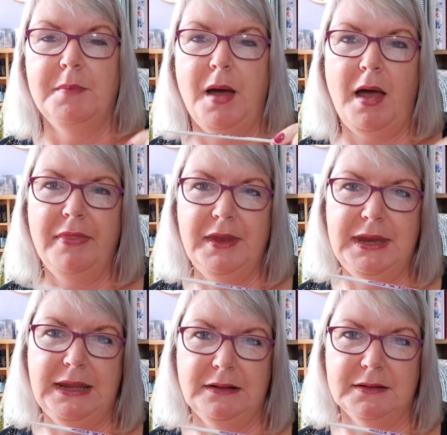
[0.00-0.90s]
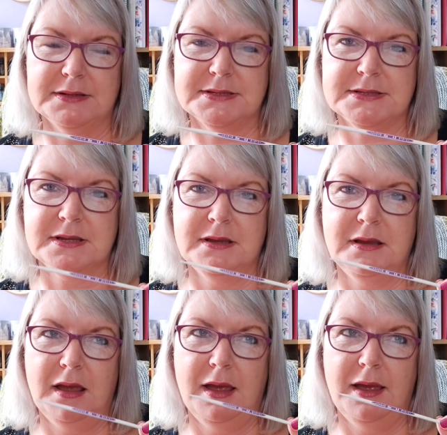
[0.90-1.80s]
But other needles,
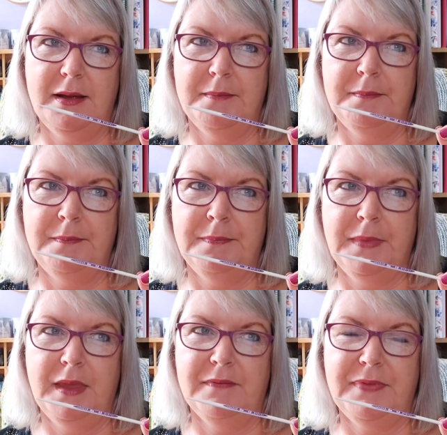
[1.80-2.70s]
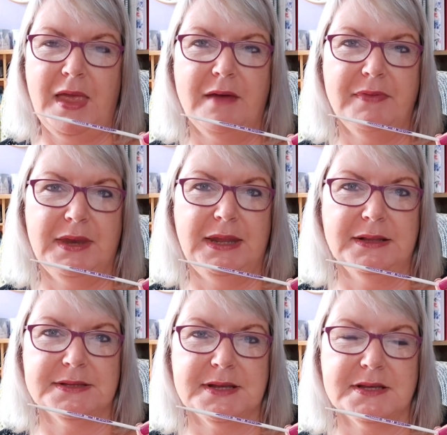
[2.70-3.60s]
um, if they have the
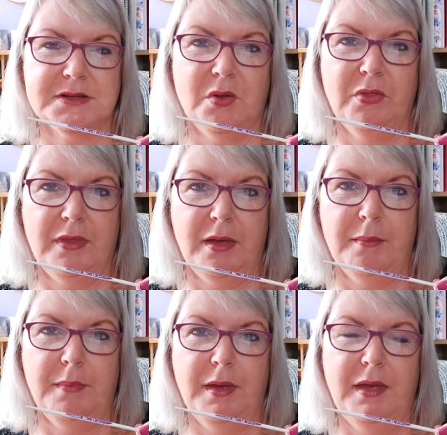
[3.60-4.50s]
needle size on them,